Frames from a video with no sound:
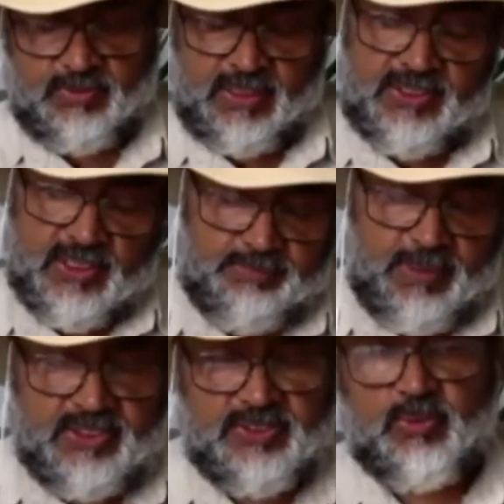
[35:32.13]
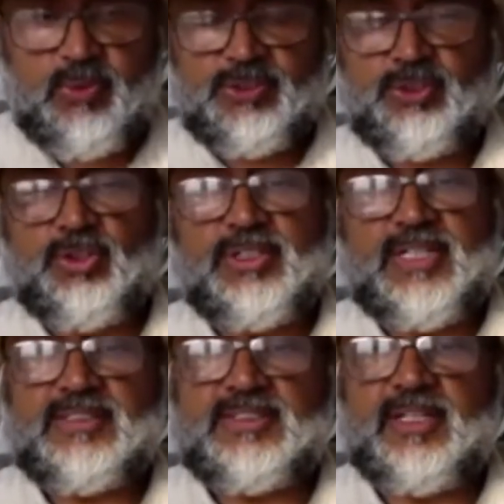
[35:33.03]
certain parts of the world, you don't
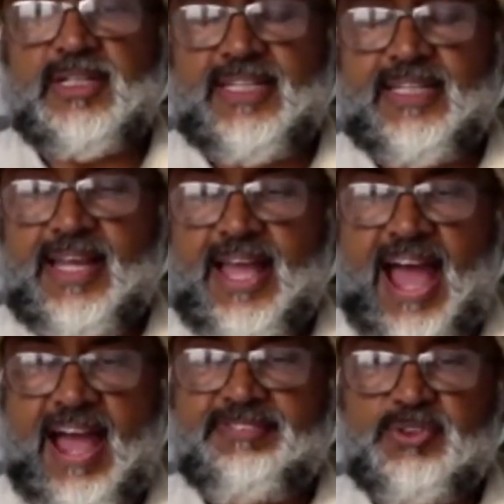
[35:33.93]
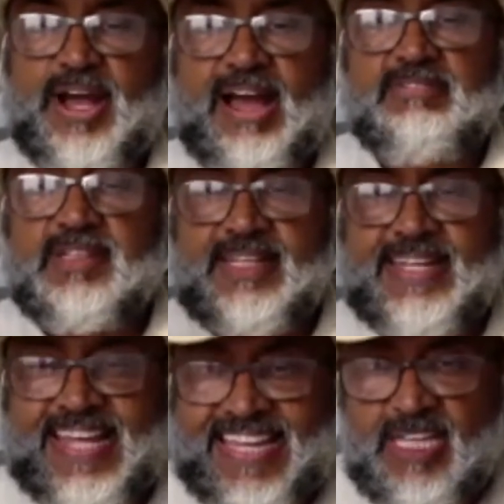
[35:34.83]
necessarily have to have a
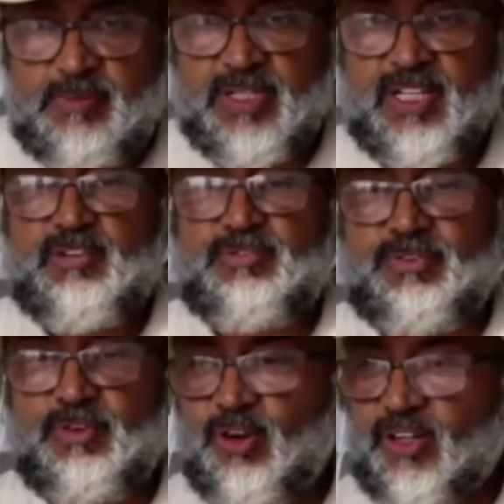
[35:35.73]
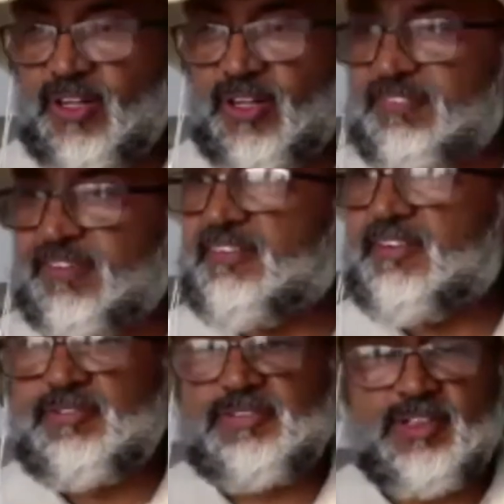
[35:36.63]
name for every
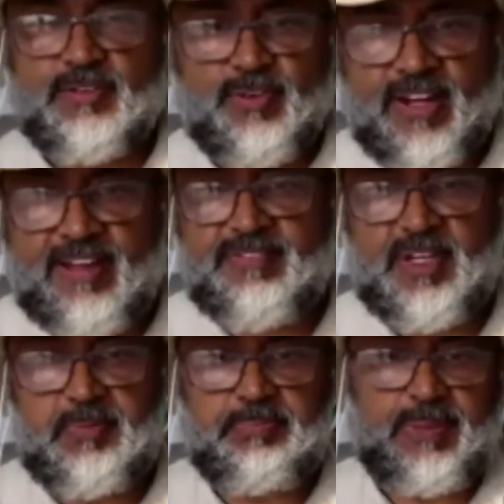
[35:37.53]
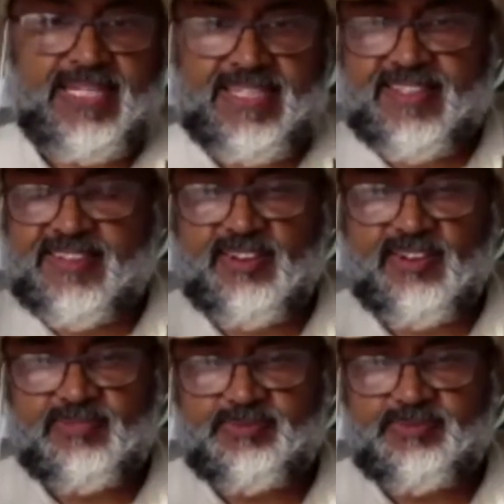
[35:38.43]
river, for every peak, or